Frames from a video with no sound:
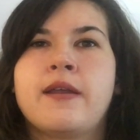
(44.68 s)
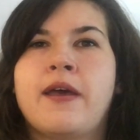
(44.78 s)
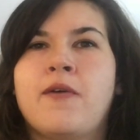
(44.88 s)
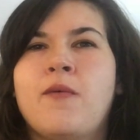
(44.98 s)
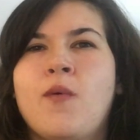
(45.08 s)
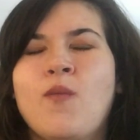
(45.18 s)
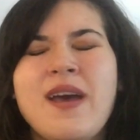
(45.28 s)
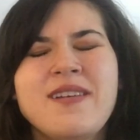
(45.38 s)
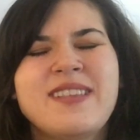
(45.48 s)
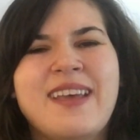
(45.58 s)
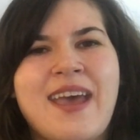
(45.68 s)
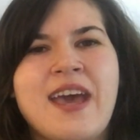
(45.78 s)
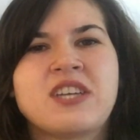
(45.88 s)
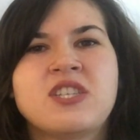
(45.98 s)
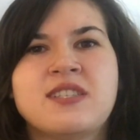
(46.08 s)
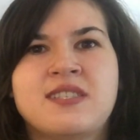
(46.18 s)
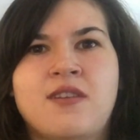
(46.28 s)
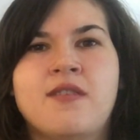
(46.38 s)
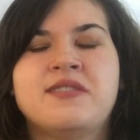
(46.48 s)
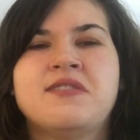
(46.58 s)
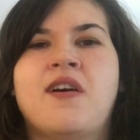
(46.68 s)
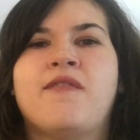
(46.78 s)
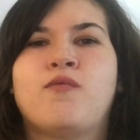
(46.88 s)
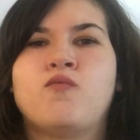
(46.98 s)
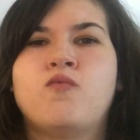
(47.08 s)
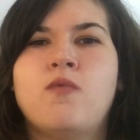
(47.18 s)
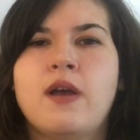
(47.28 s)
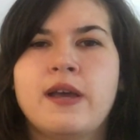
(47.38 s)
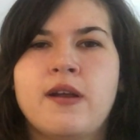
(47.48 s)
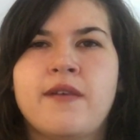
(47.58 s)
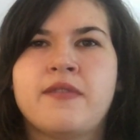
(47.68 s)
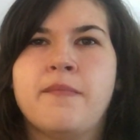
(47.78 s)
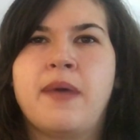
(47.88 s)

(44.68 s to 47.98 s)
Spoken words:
Now, while the action starts off right off the